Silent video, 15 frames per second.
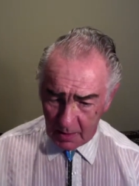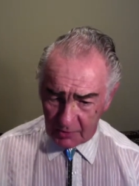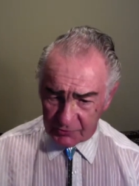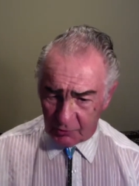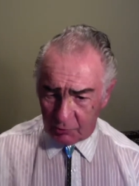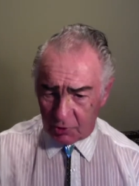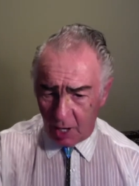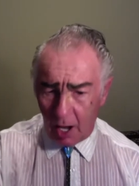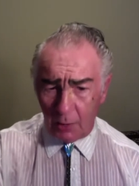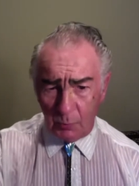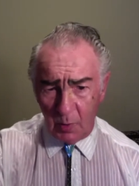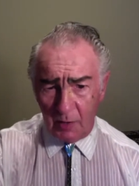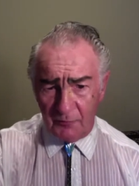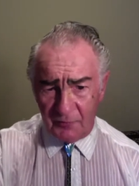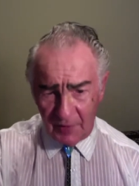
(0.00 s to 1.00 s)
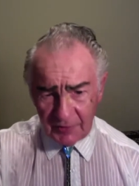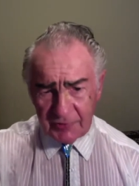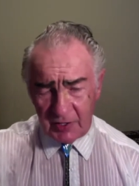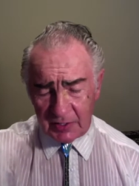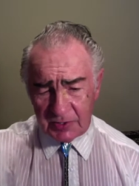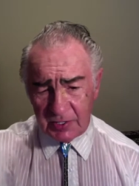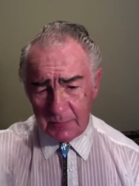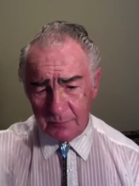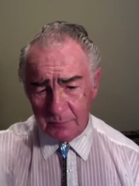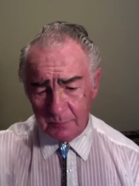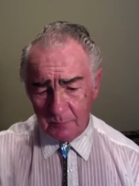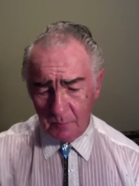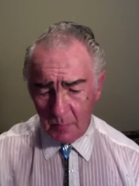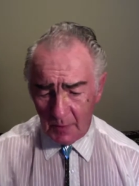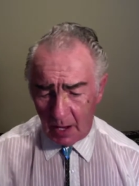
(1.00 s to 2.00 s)
So God will visit
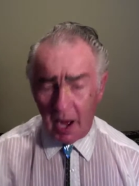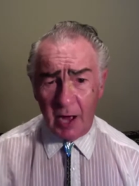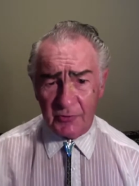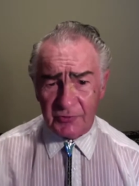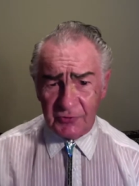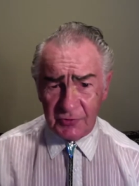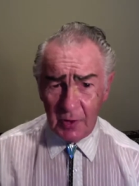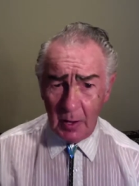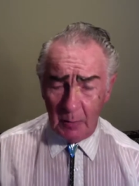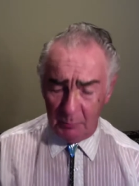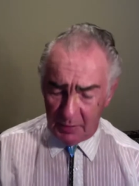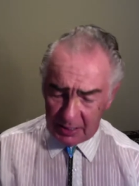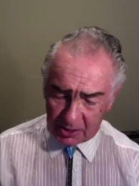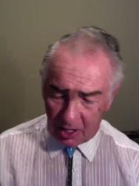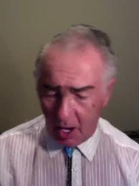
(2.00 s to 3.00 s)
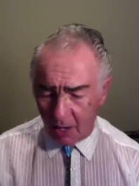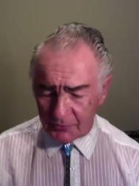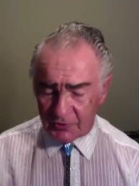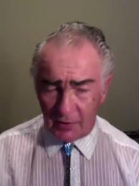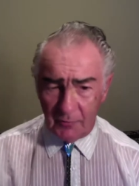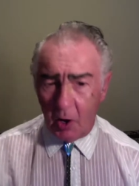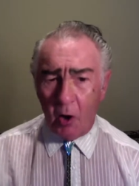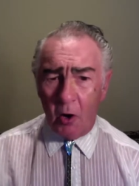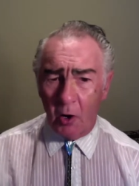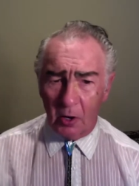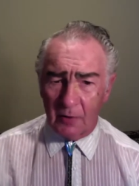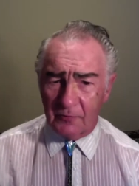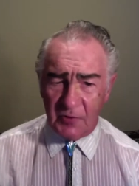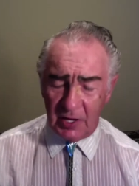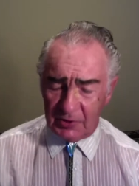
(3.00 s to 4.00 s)
us because of all
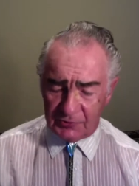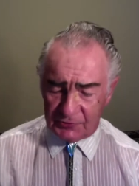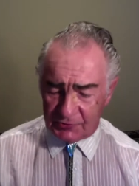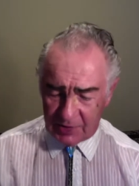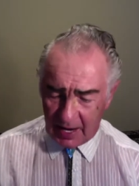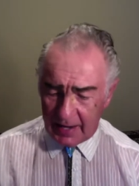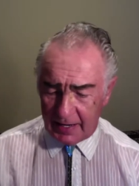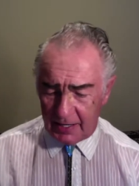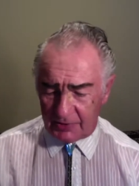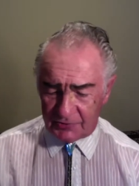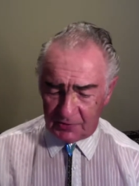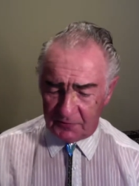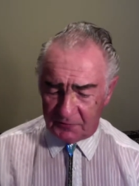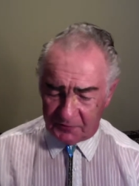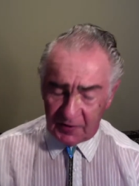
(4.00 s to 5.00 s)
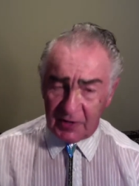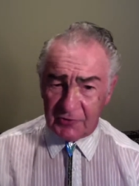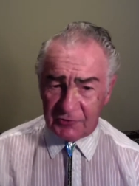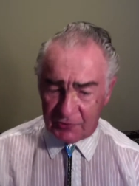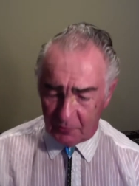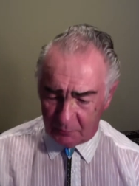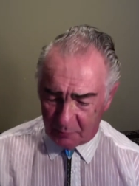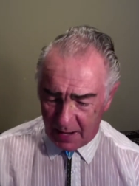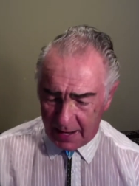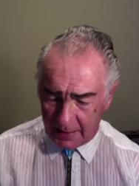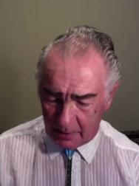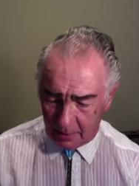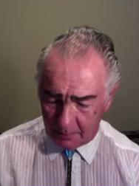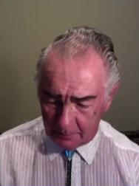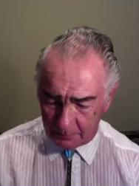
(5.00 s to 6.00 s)
of these days and feasts of
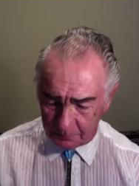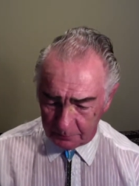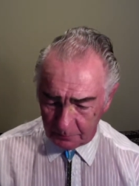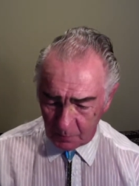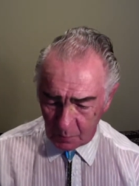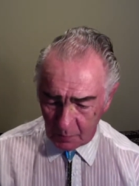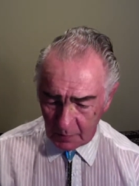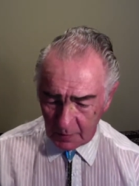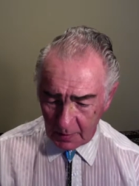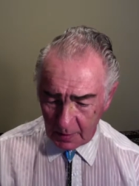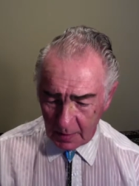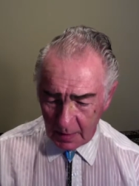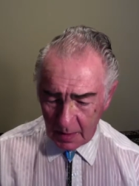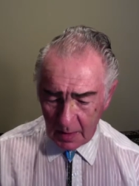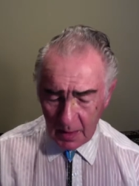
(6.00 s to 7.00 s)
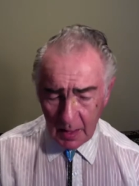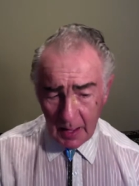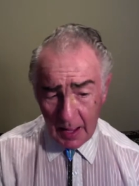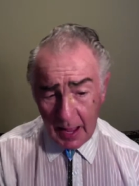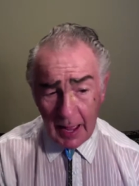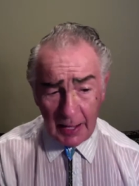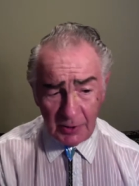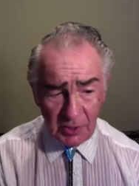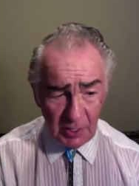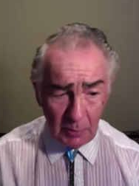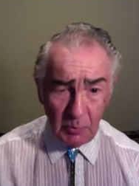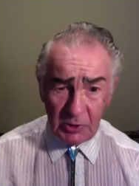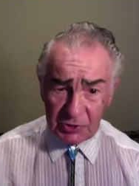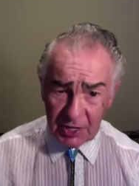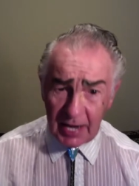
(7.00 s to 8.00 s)
Baalim. And he
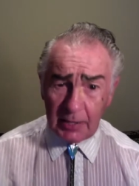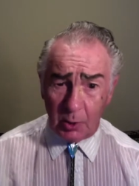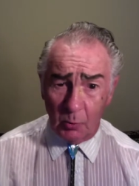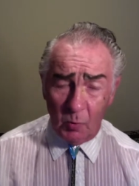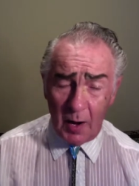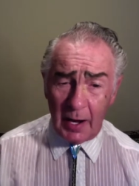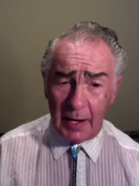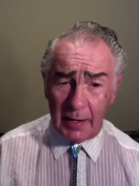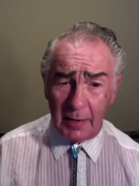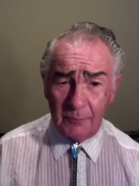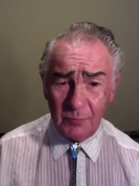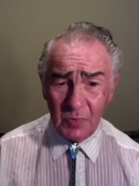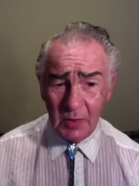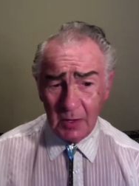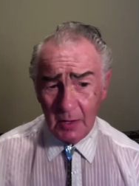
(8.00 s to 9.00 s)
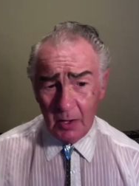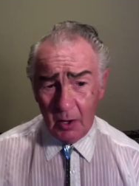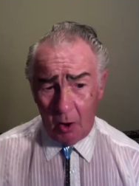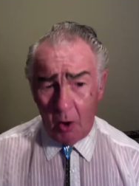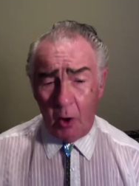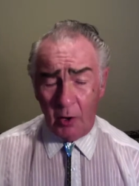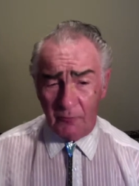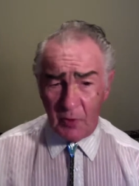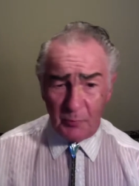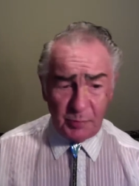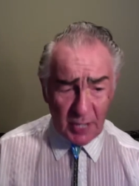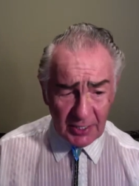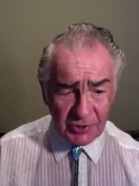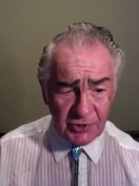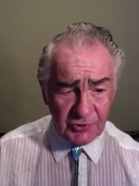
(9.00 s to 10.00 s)
will take away all the
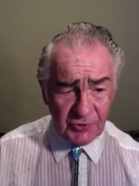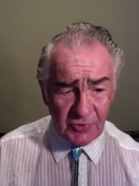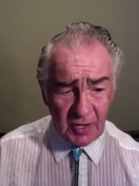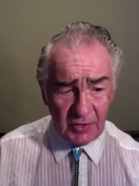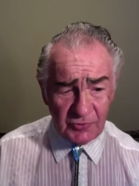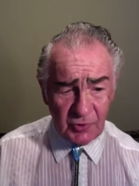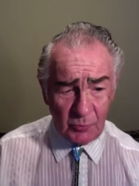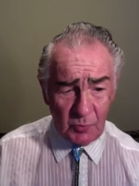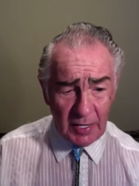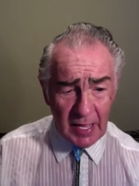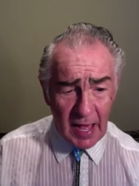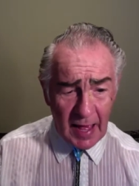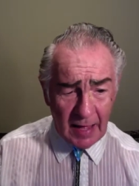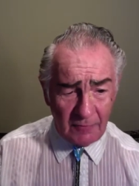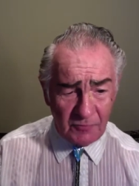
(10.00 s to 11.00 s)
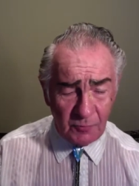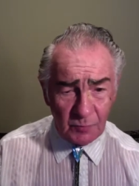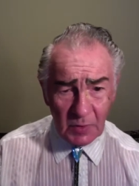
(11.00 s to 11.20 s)
precious things that we have